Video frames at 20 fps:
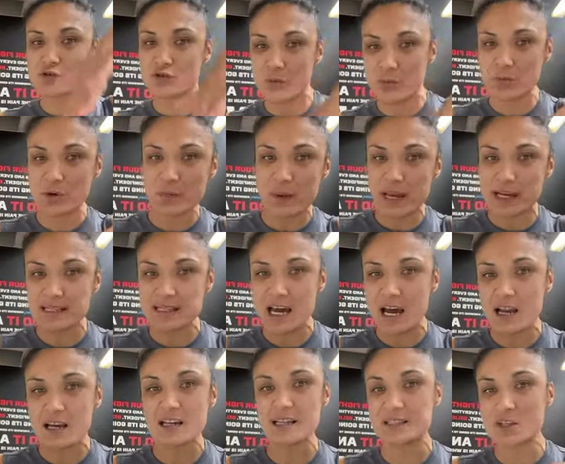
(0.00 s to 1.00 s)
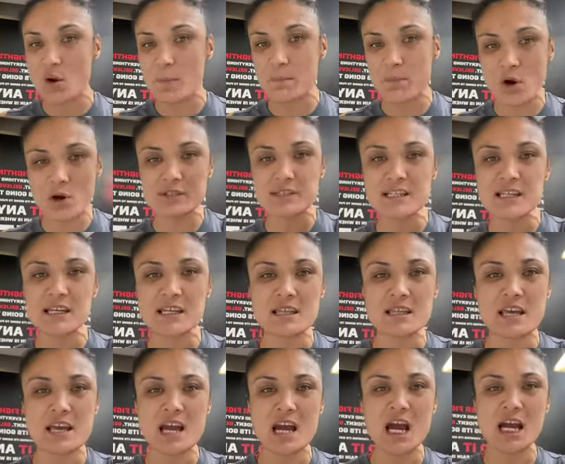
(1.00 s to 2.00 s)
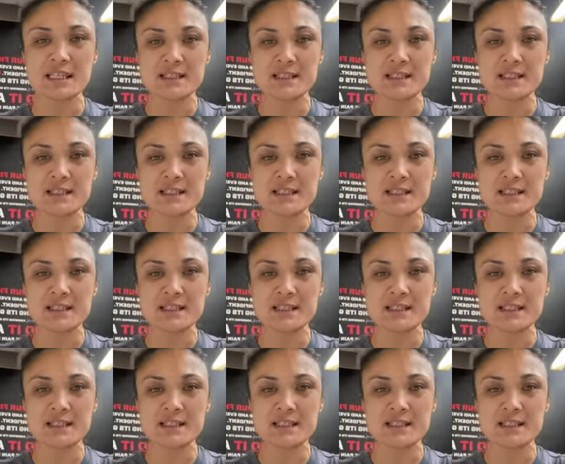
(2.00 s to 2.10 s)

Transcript: drop you back down. It's got boxing in there.